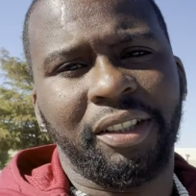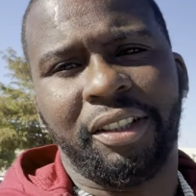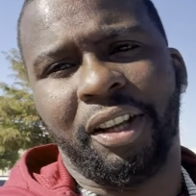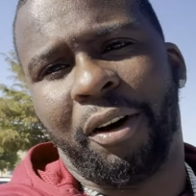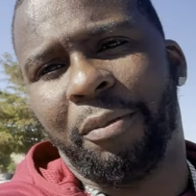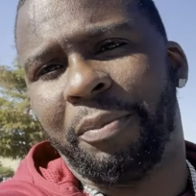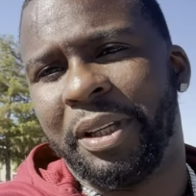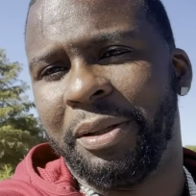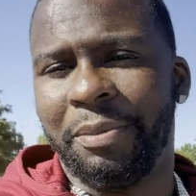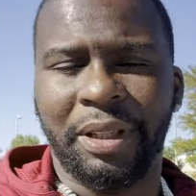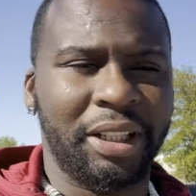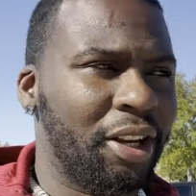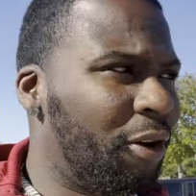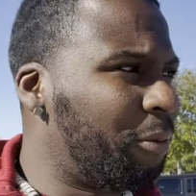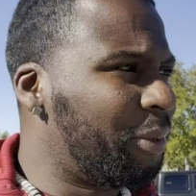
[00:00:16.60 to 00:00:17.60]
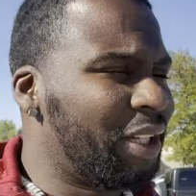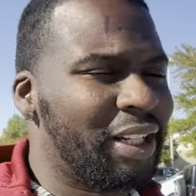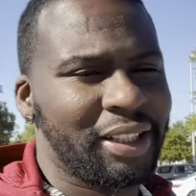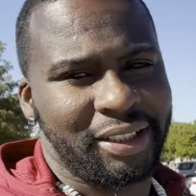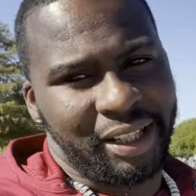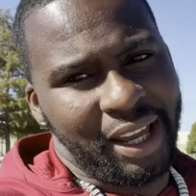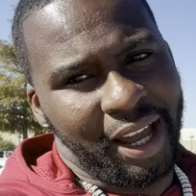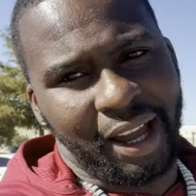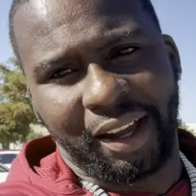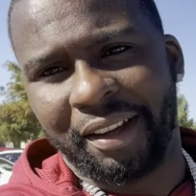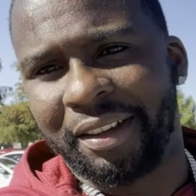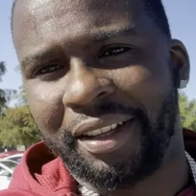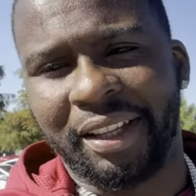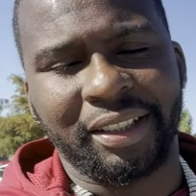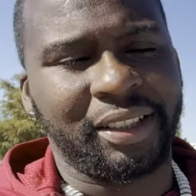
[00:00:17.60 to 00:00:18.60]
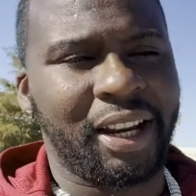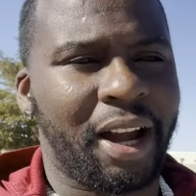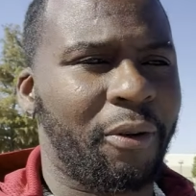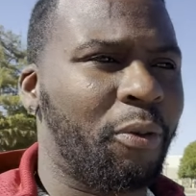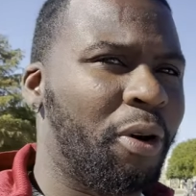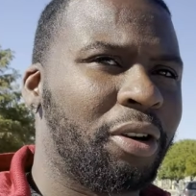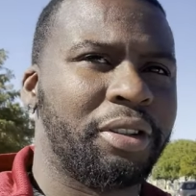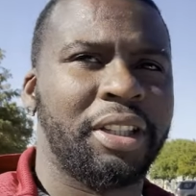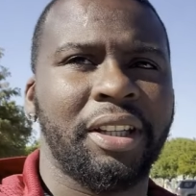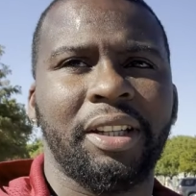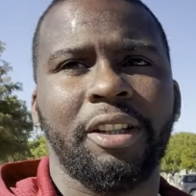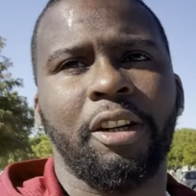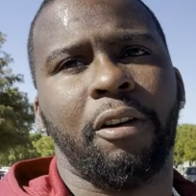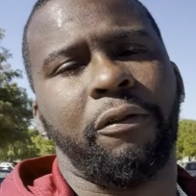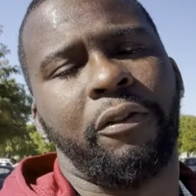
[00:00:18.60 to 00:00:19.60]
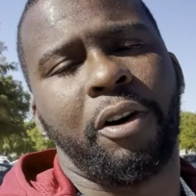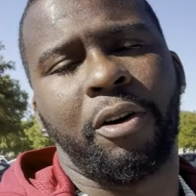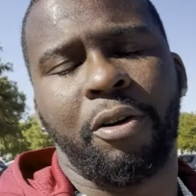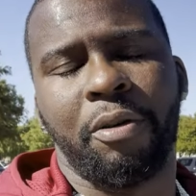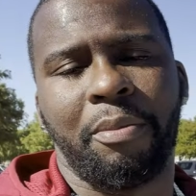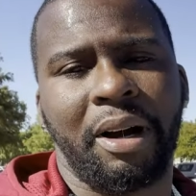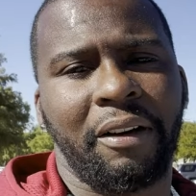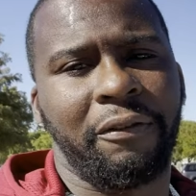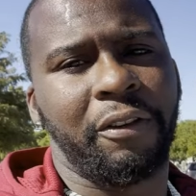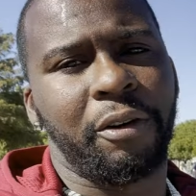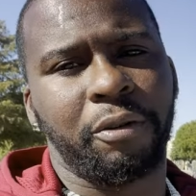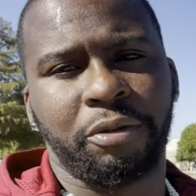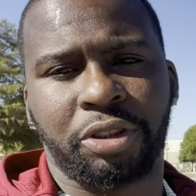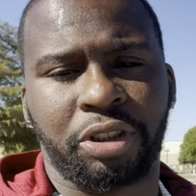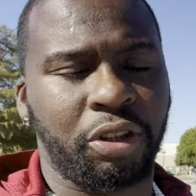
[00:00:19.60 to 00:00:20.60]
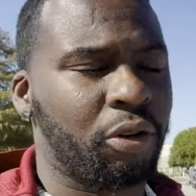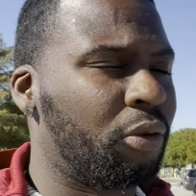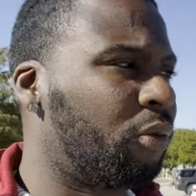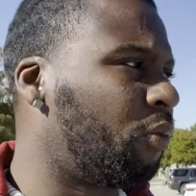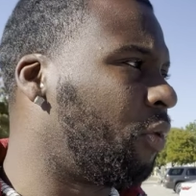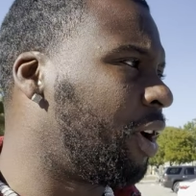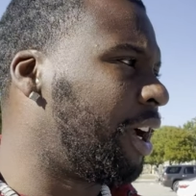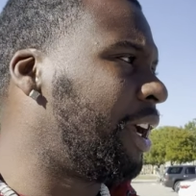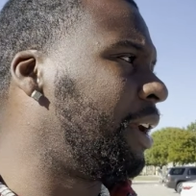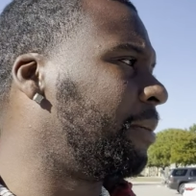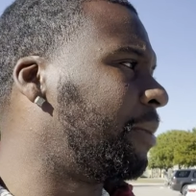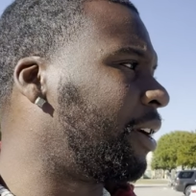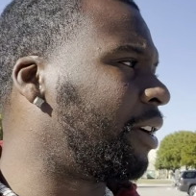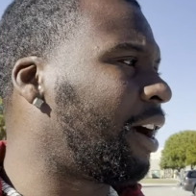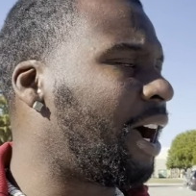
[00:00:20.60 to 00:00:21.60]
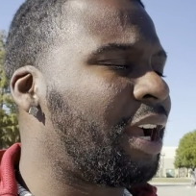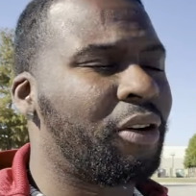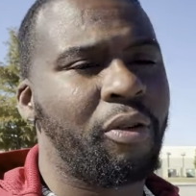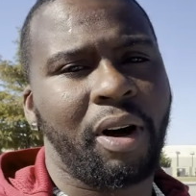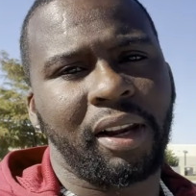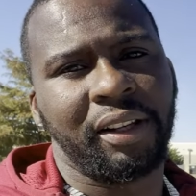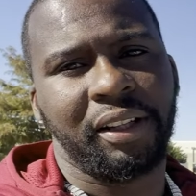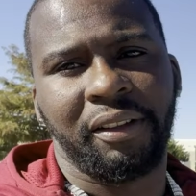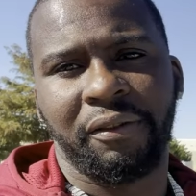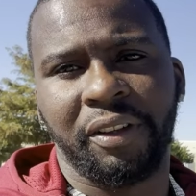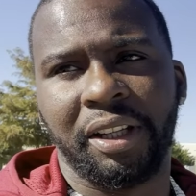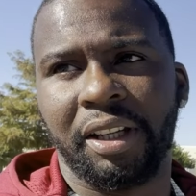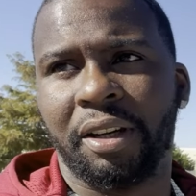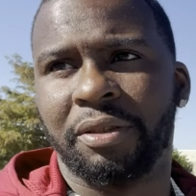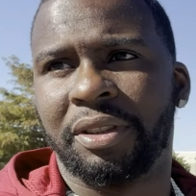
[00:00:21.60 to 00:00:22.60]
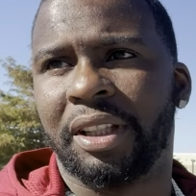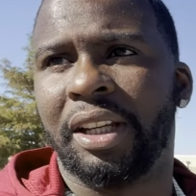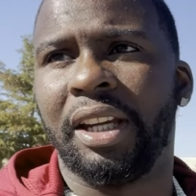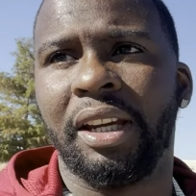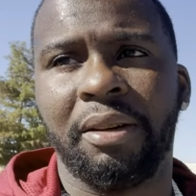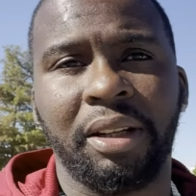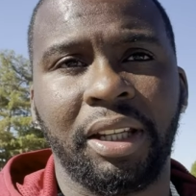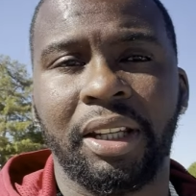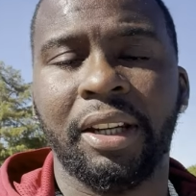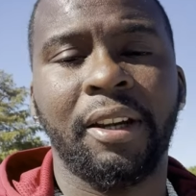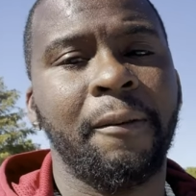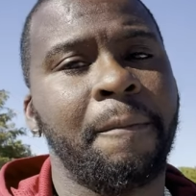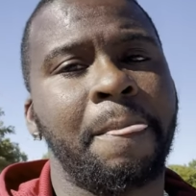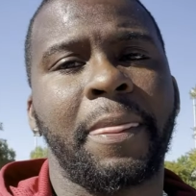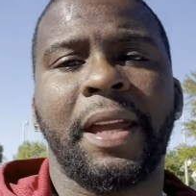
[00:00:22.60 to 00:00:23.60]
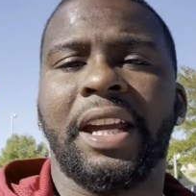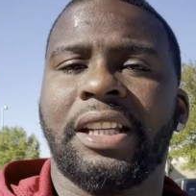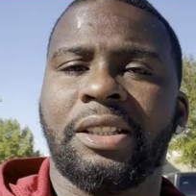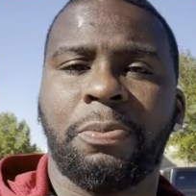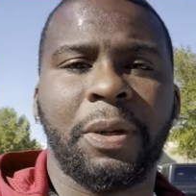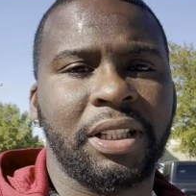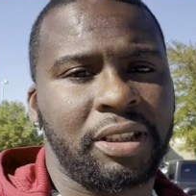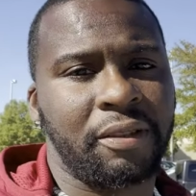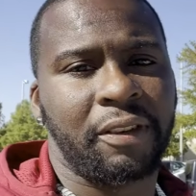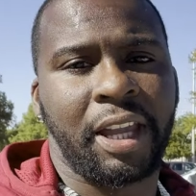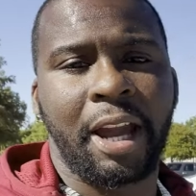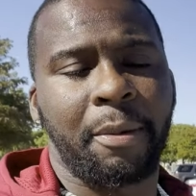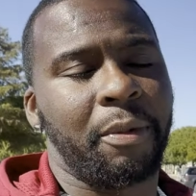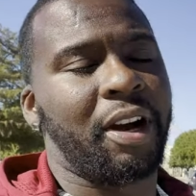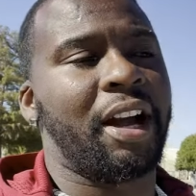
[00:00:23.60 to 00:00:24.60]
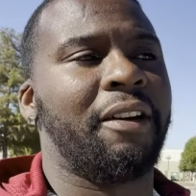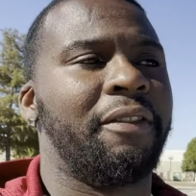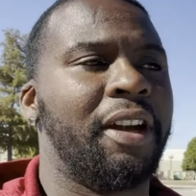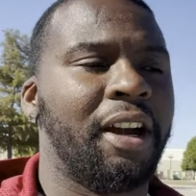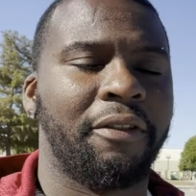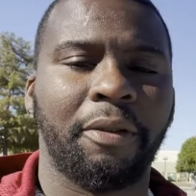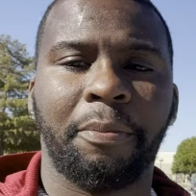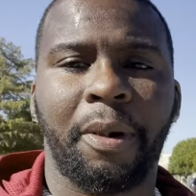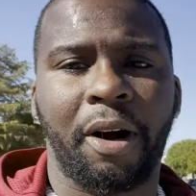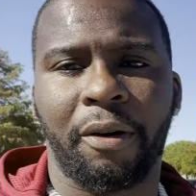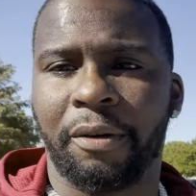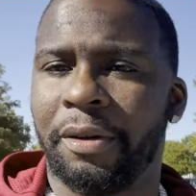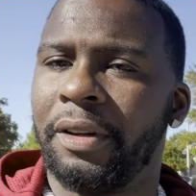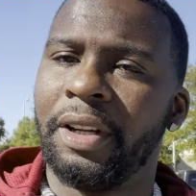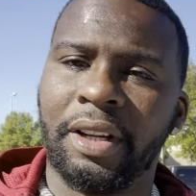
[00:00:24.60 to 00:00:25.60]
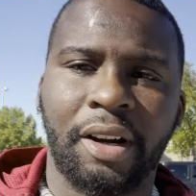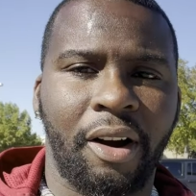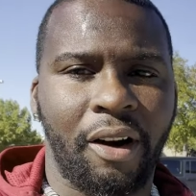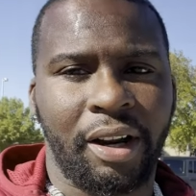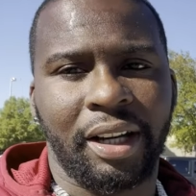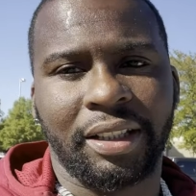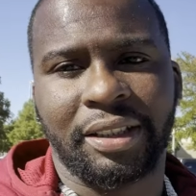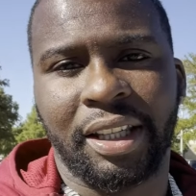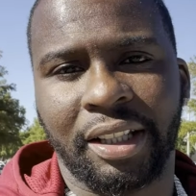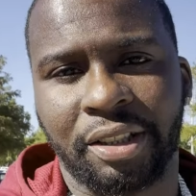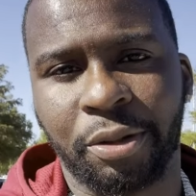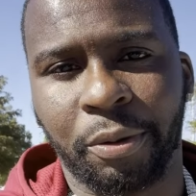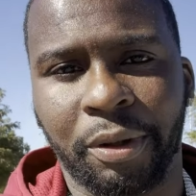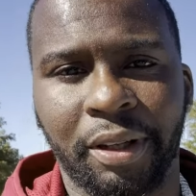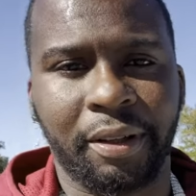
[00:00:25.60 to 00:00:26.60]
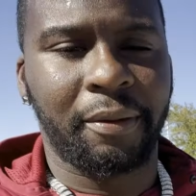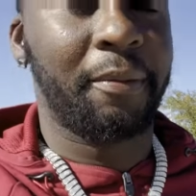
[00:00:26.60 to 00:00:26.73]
Don't be me, don't be this guy. It's not worth it. Your phone, my phone show way better high quality videos than any expensive camera I've ever bought. All right, let's get to it.